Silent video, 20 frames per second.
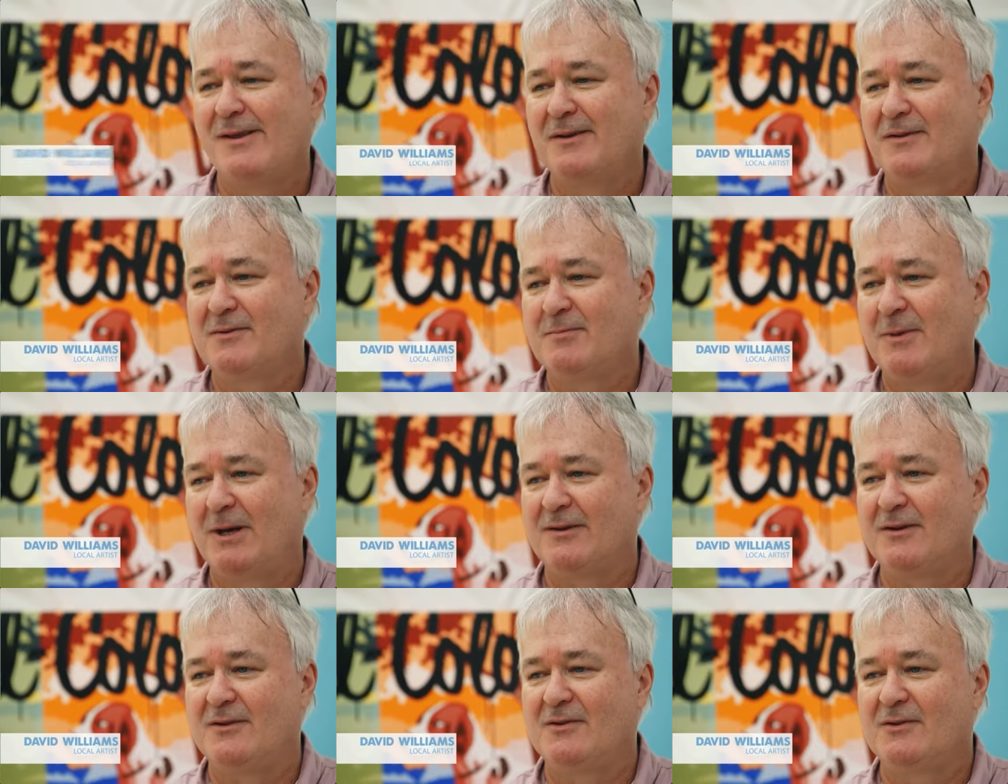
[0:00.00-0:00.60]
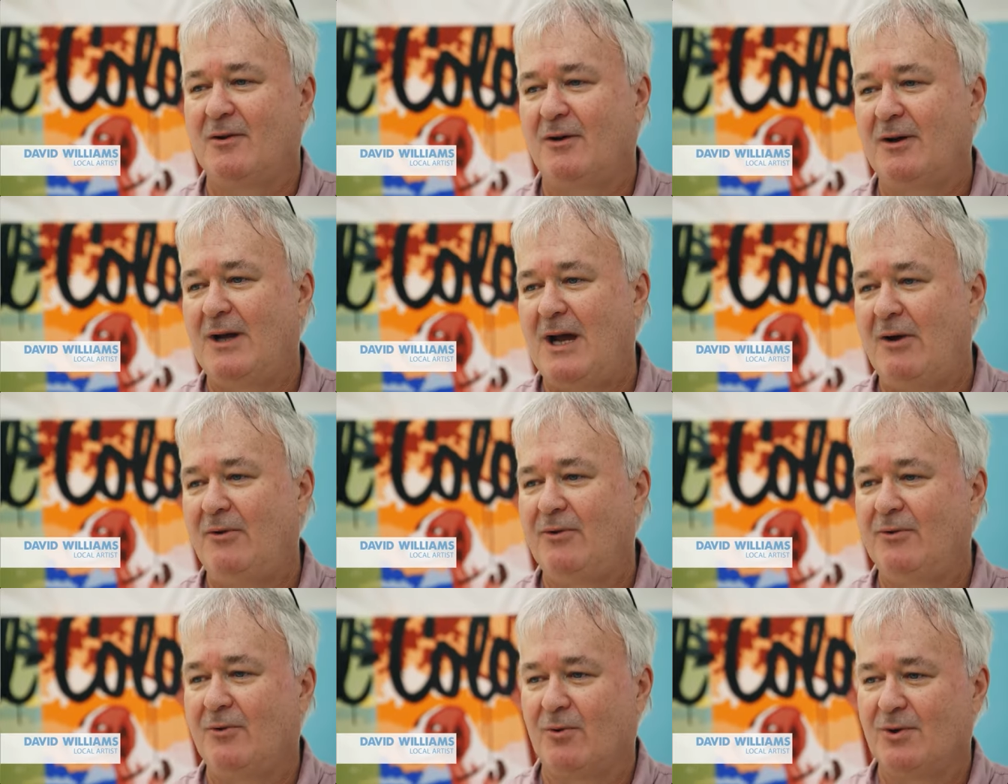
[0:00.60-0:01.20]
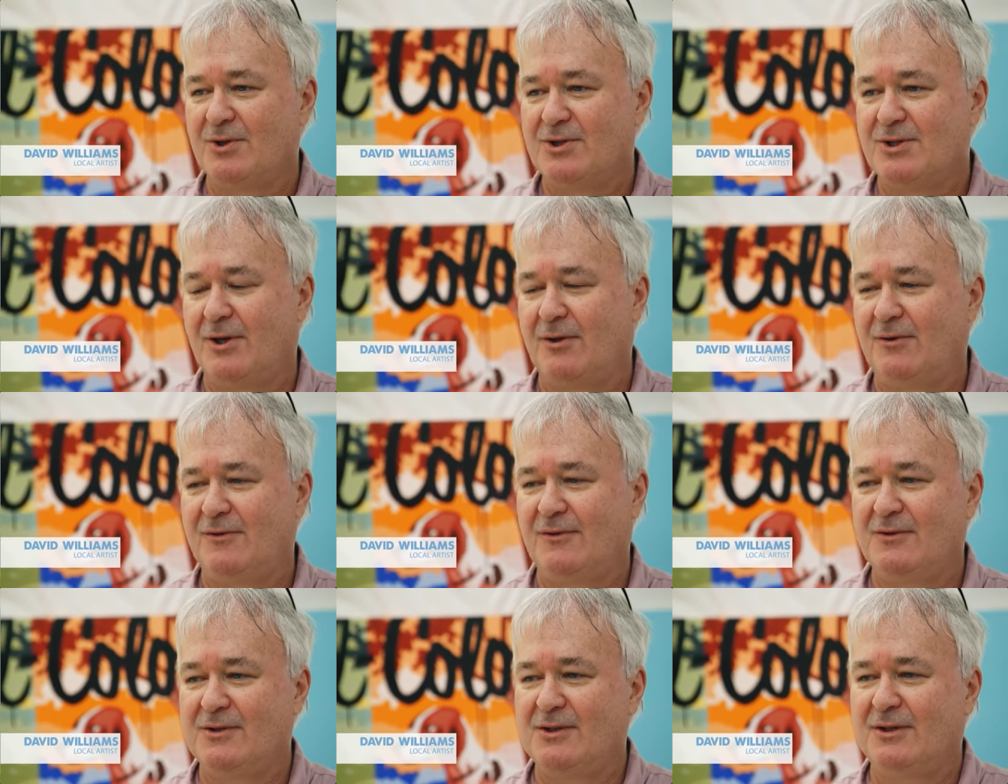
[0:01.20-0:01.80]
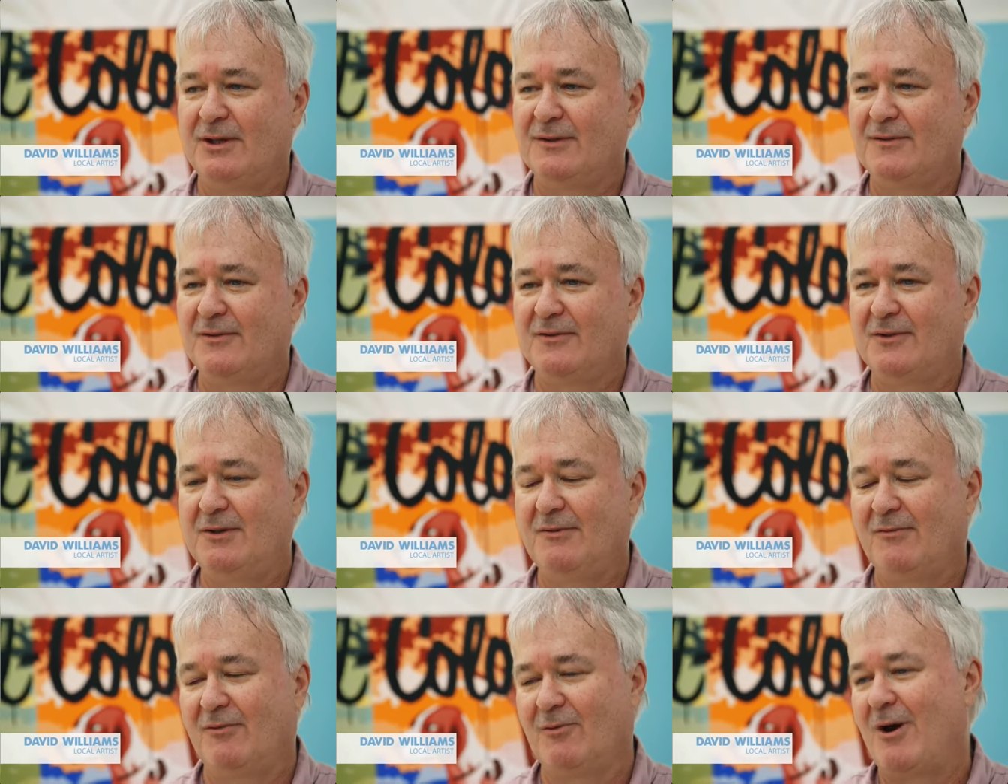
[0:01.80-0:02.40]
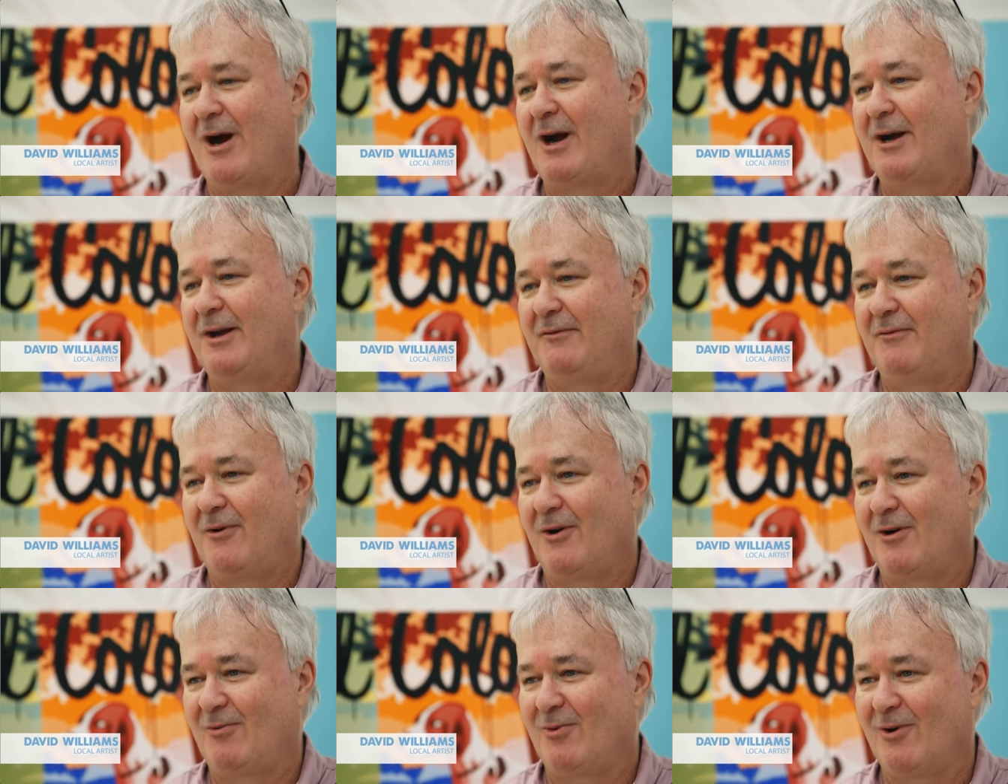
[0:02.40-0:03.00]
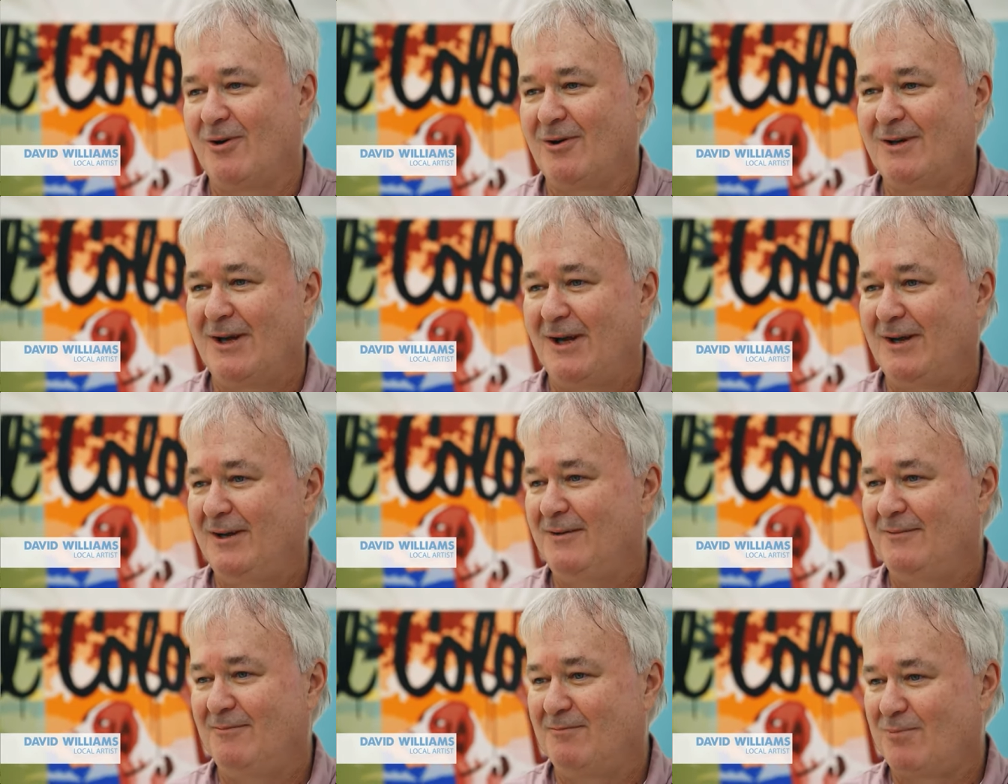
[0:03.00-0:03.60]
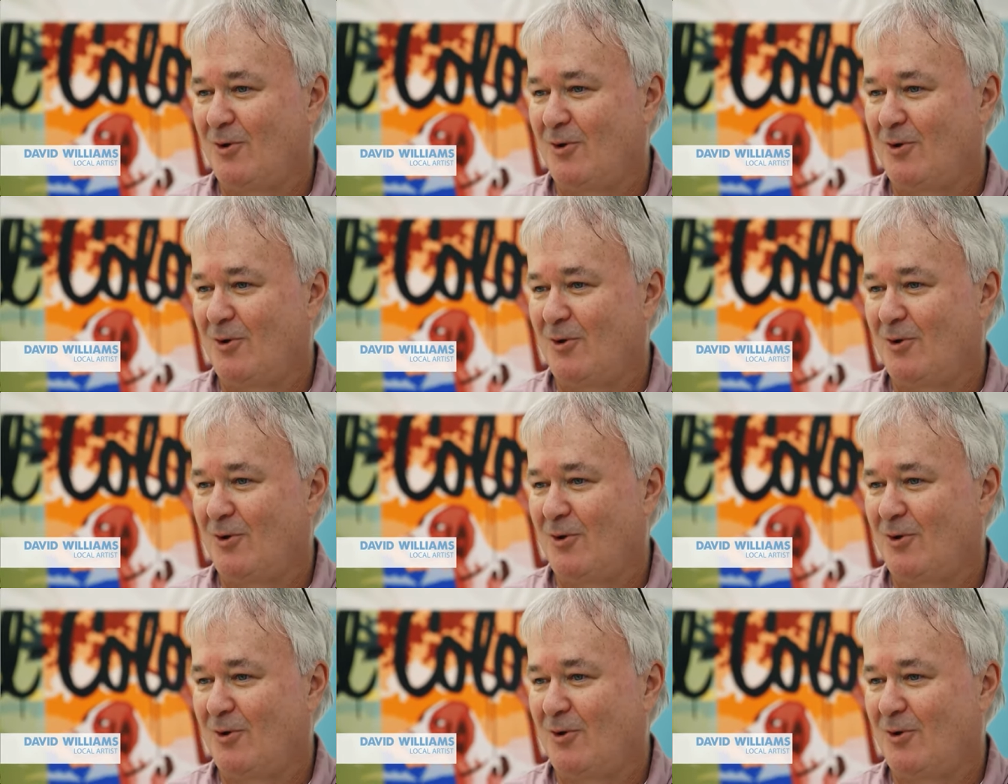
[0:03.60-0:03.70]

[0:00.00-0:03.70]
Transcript: things about these outdoor shows is you get to see a variety of artwork and